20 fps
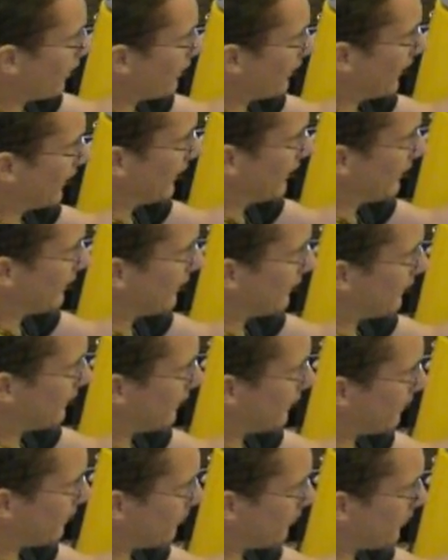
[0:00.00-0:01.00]
Okay,
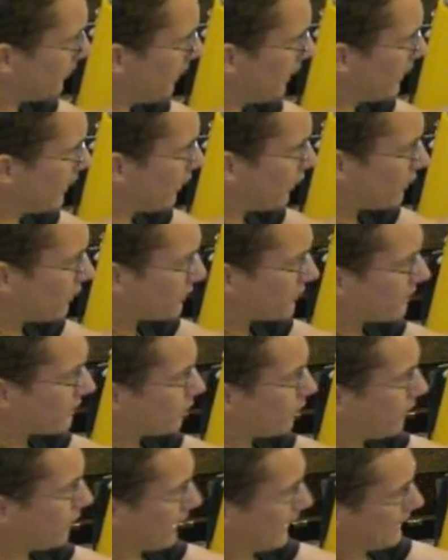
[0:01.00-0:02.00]
I noticed
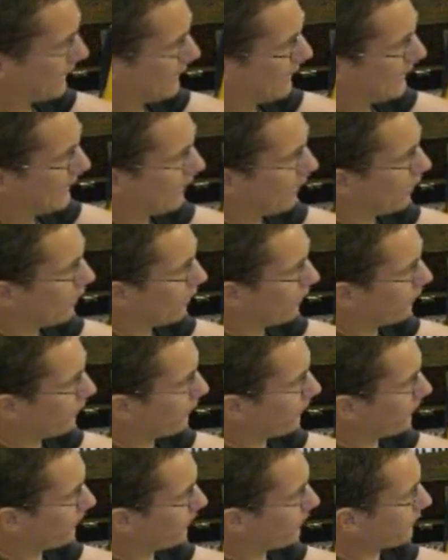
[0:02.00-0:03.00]
when I had the head
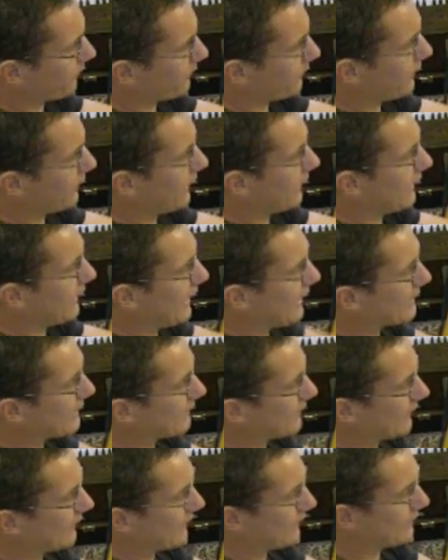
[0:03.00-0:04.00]
off that it has
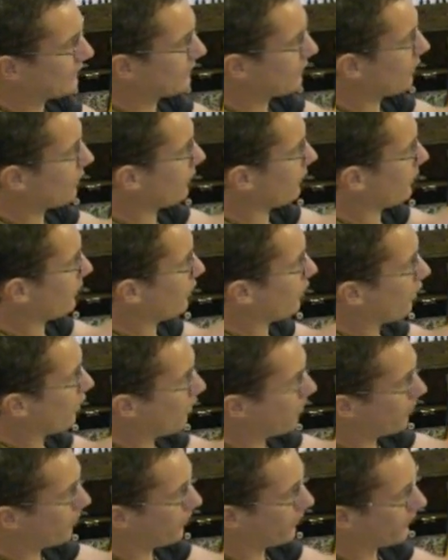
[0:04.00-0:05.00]
less of the
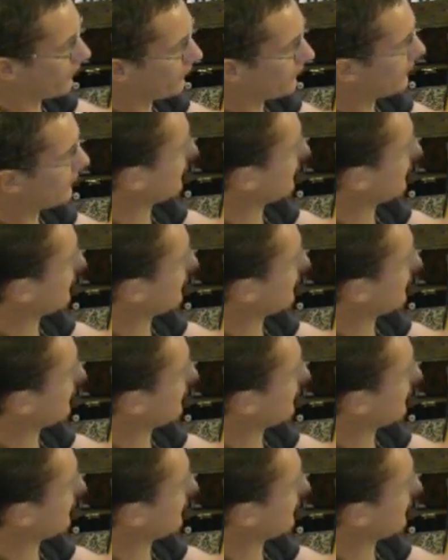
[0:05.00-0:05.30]
gob on it